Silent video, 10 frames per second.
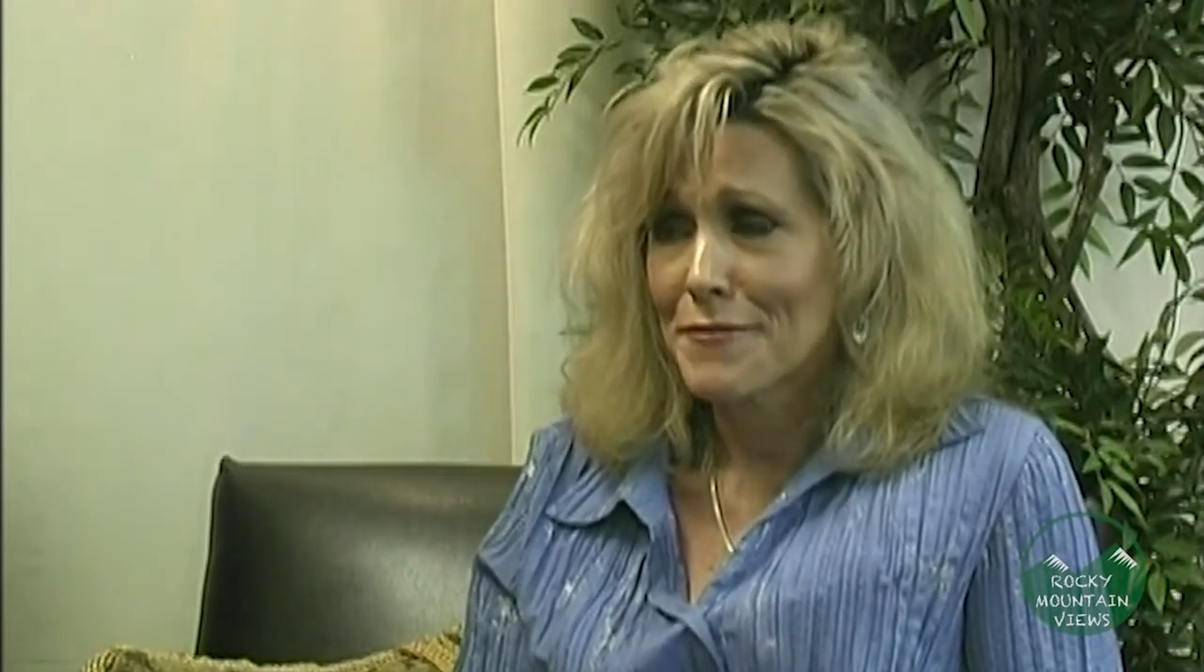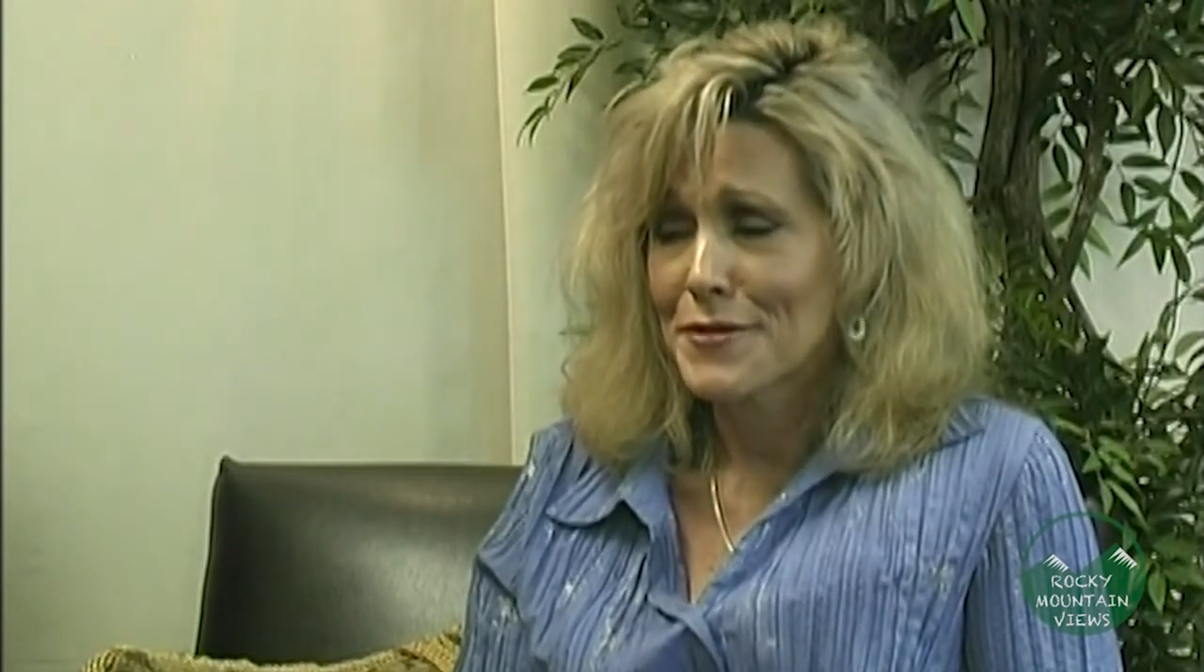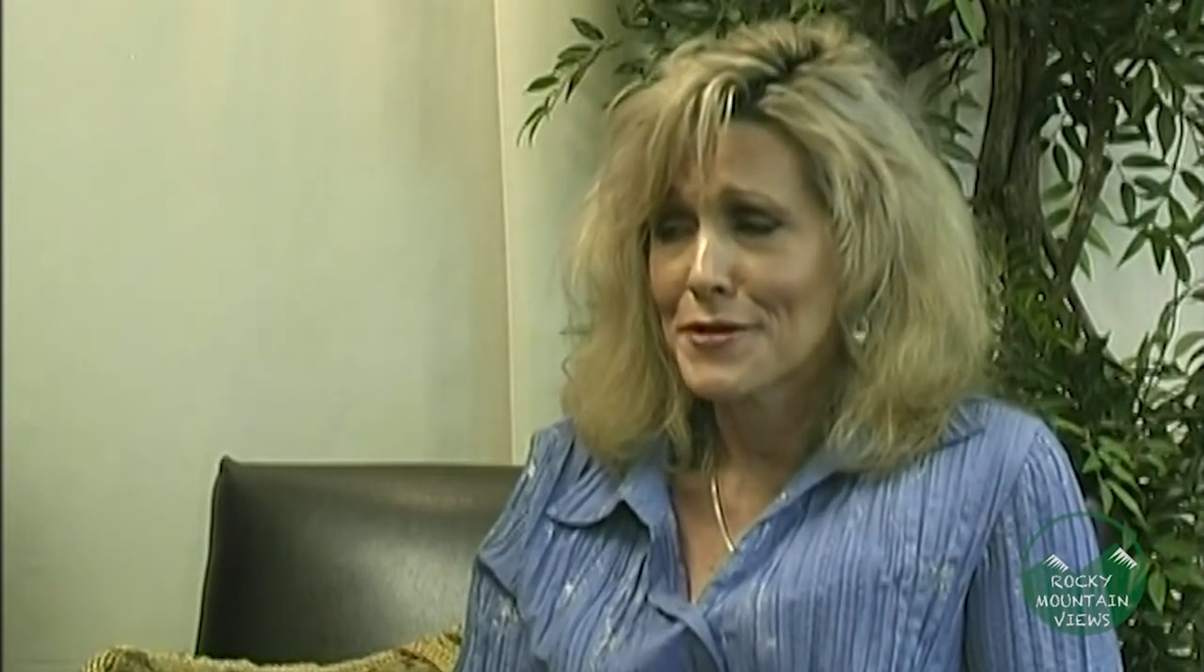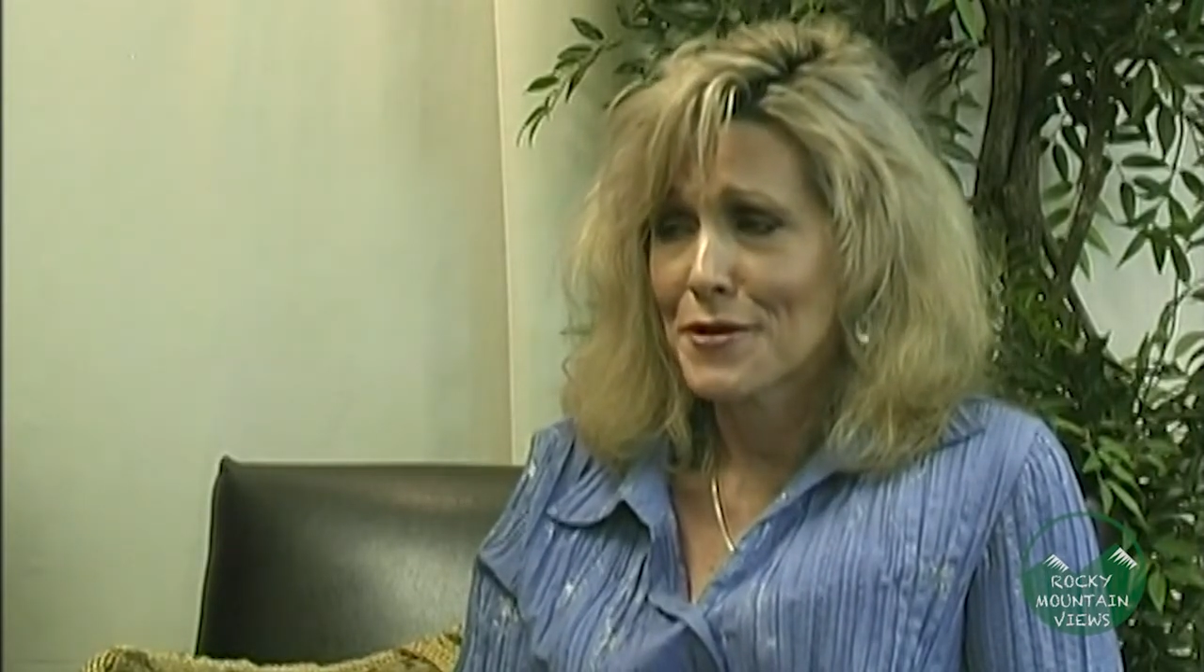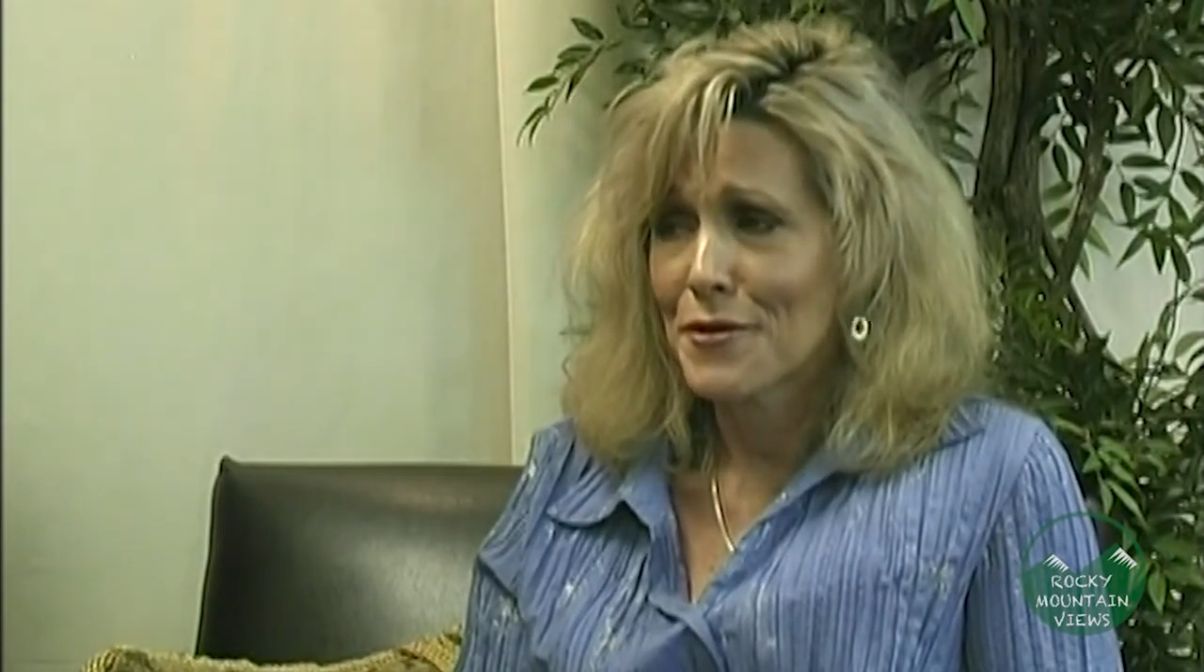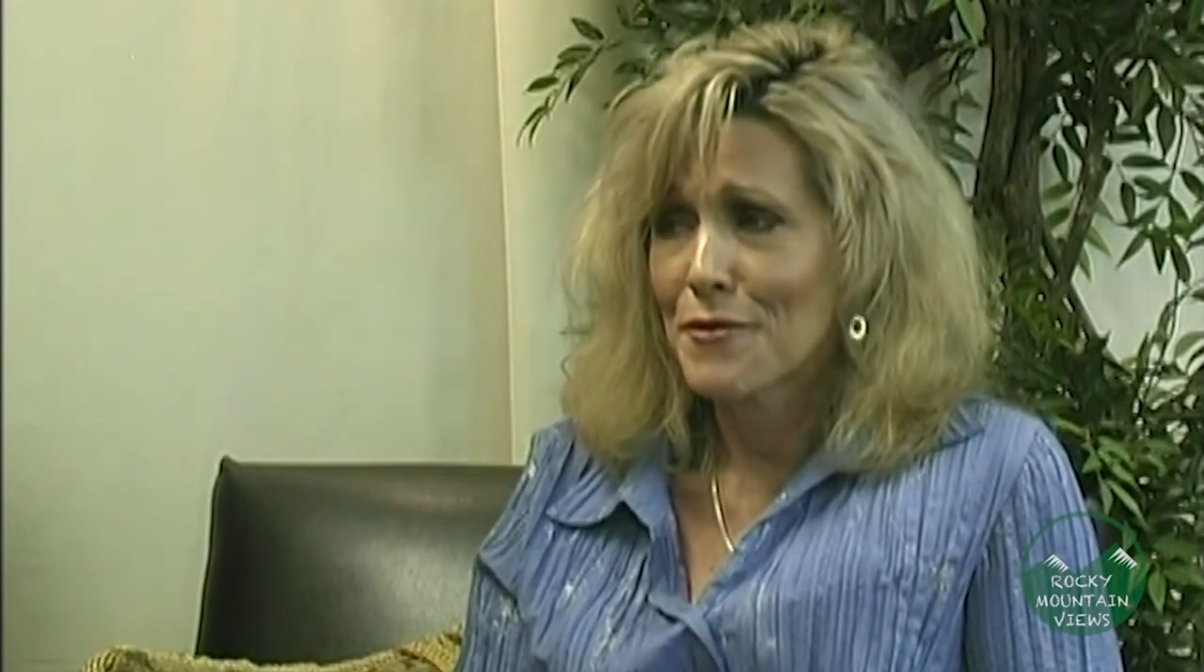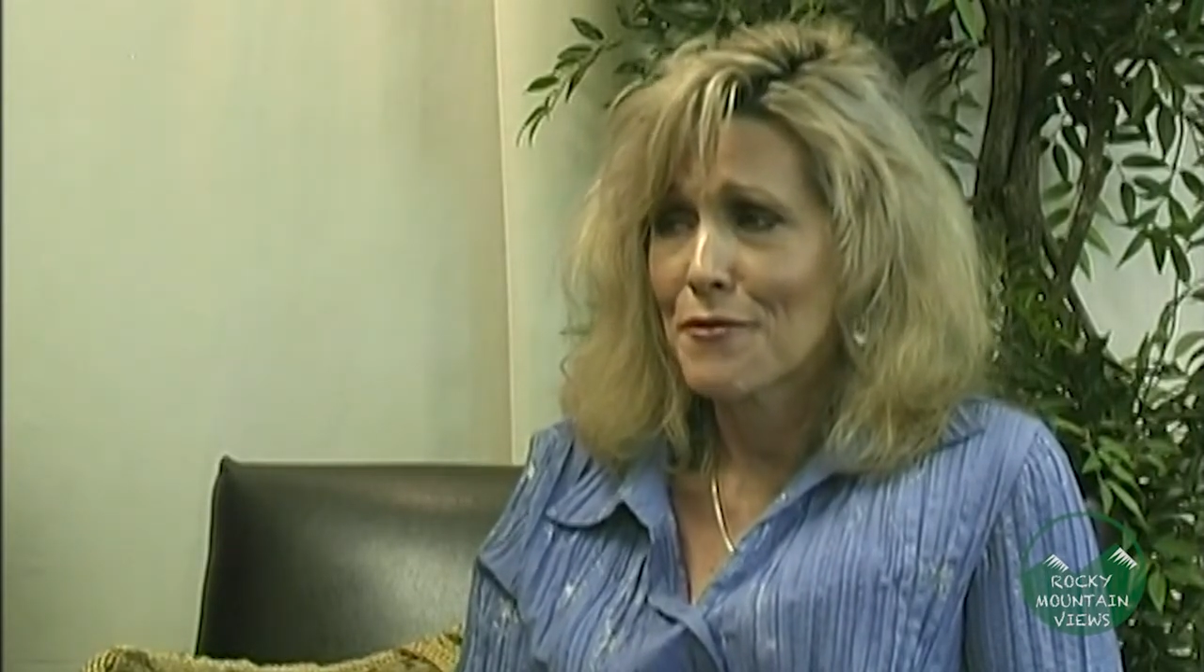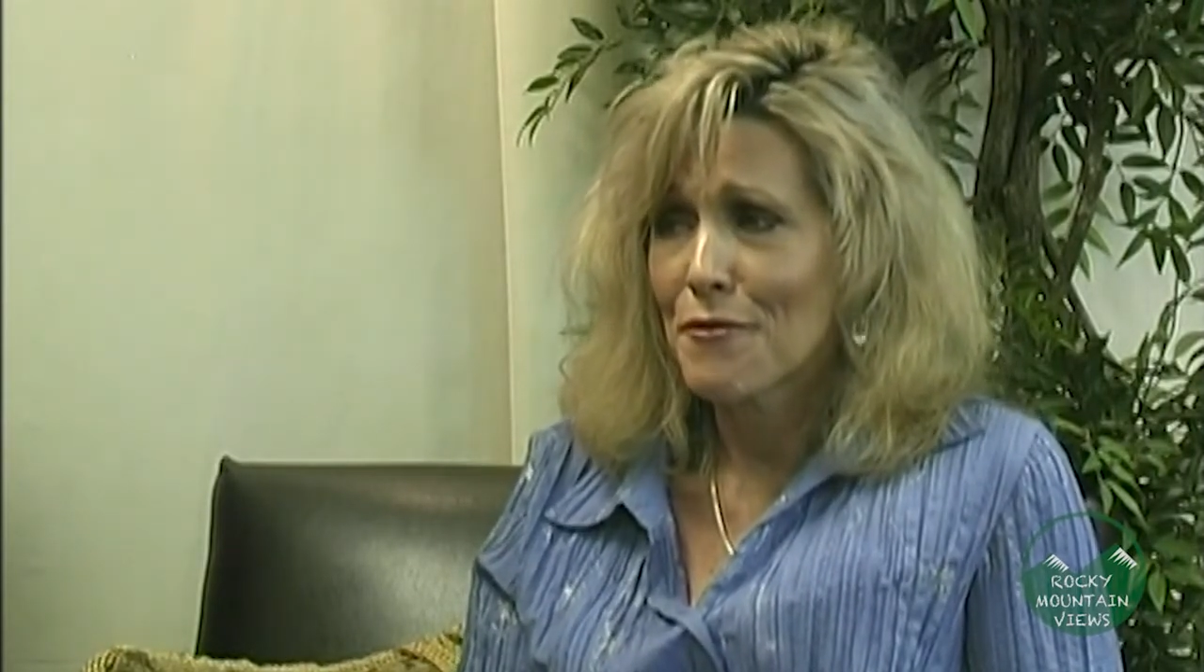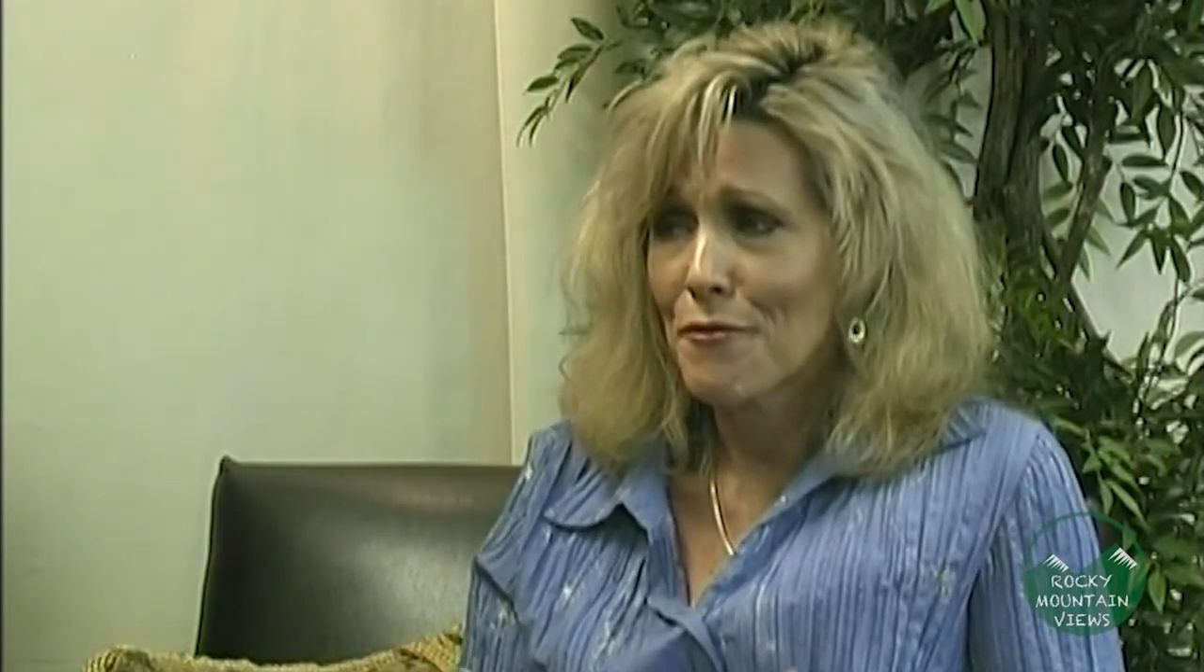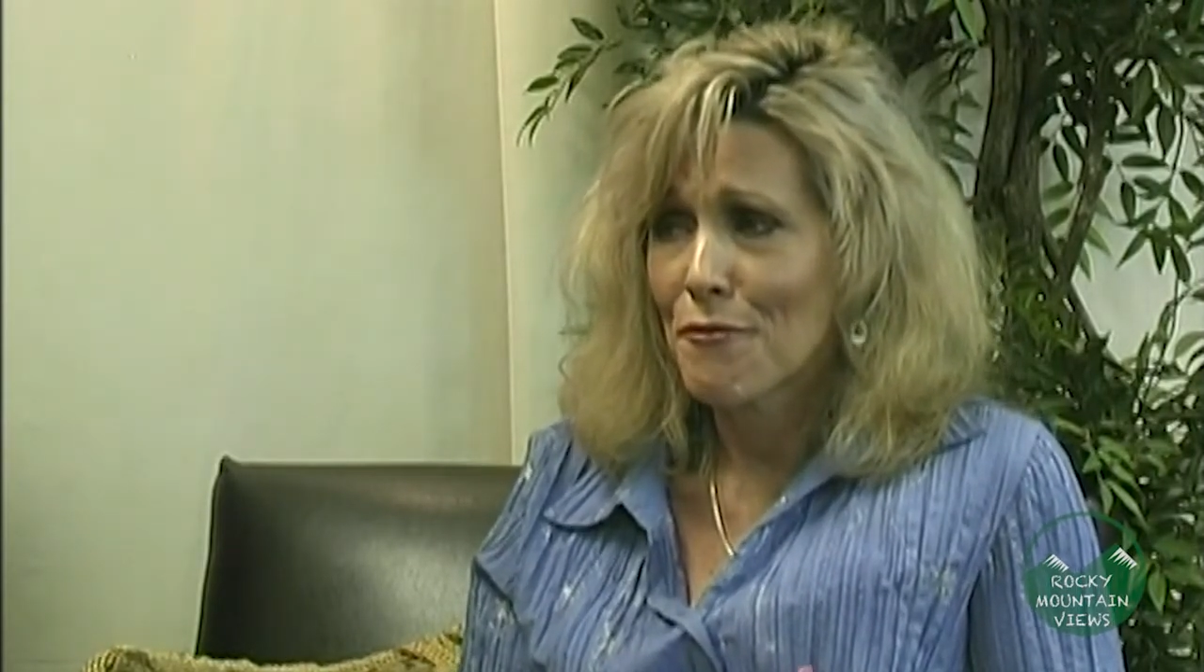So
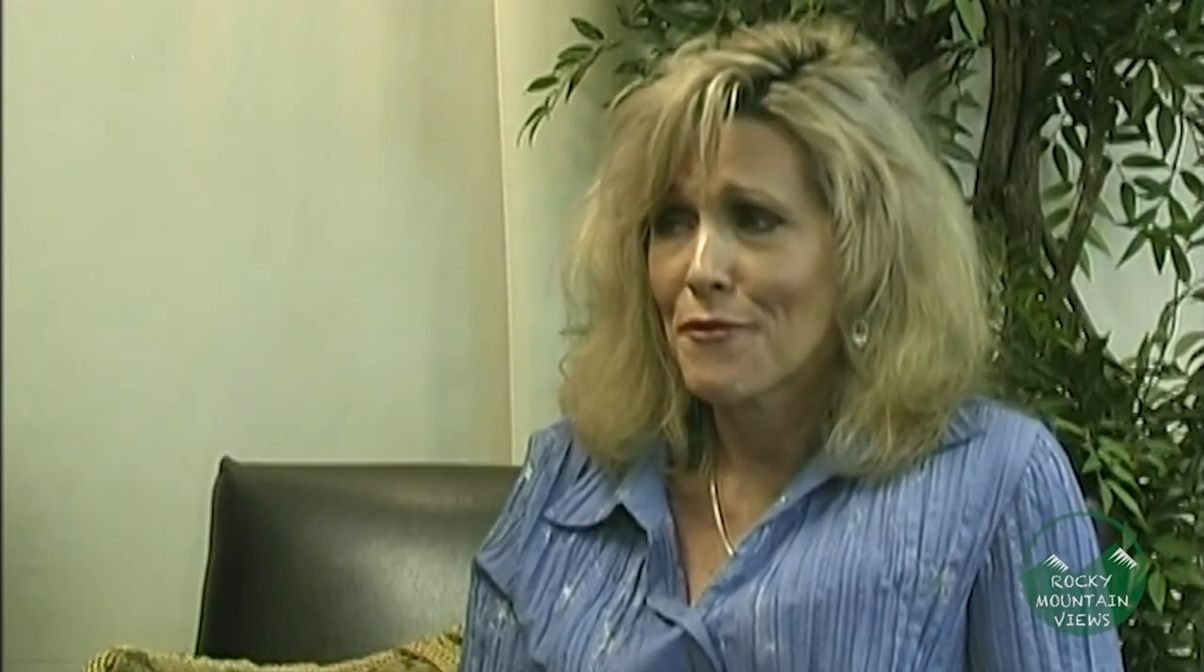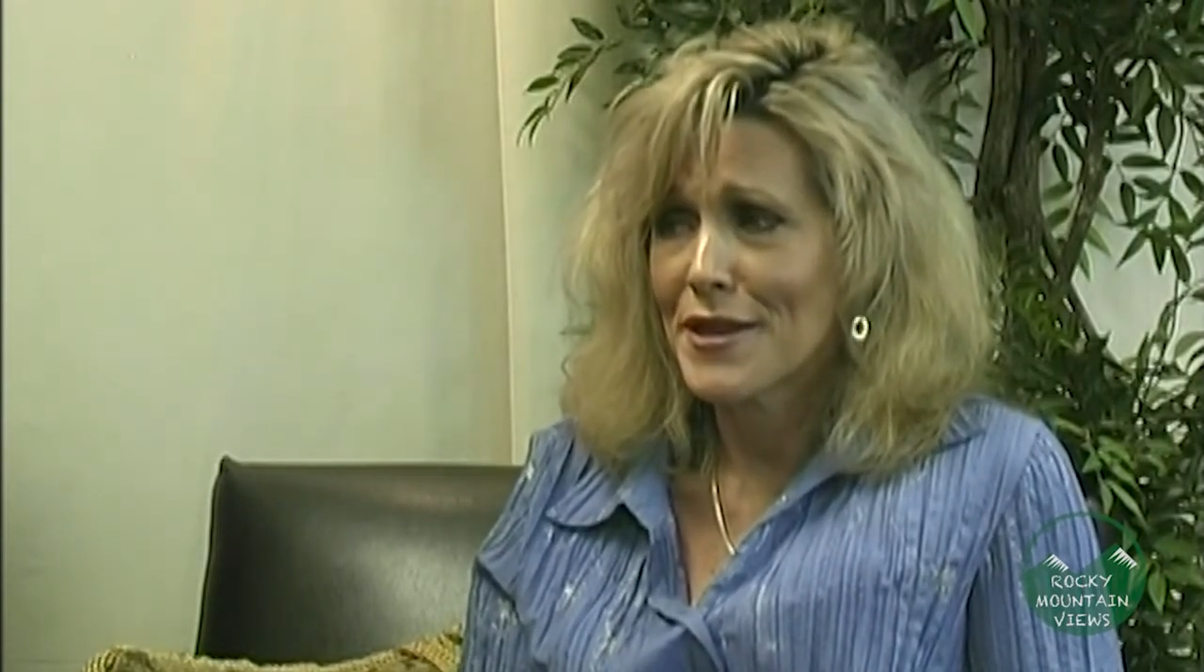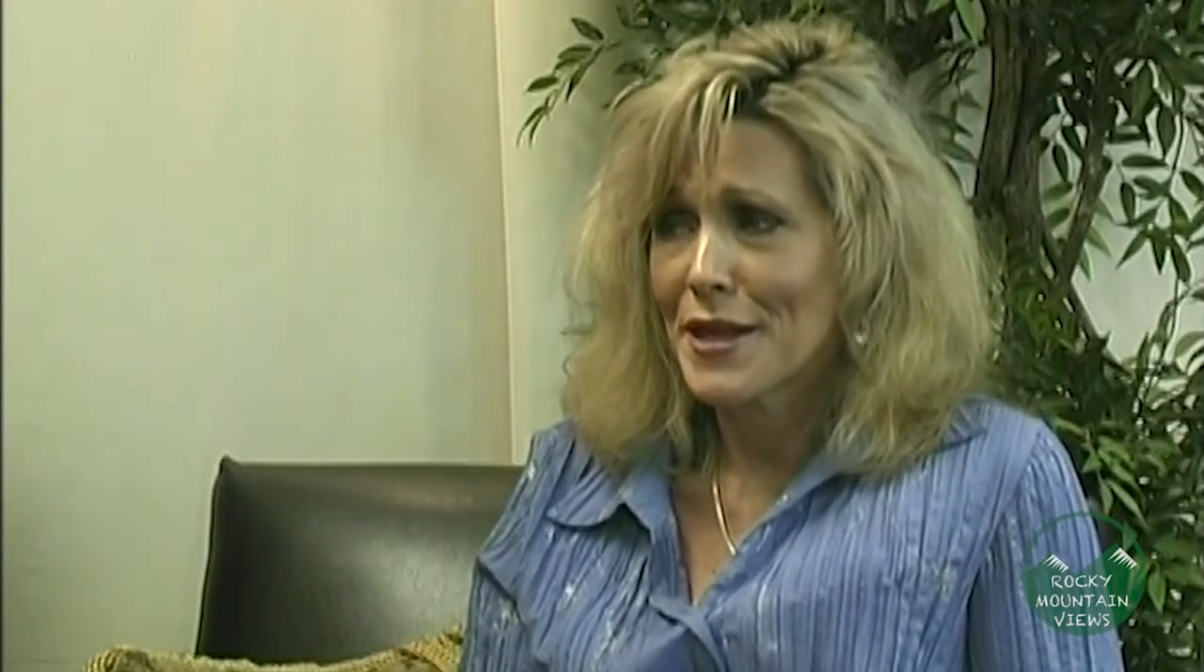when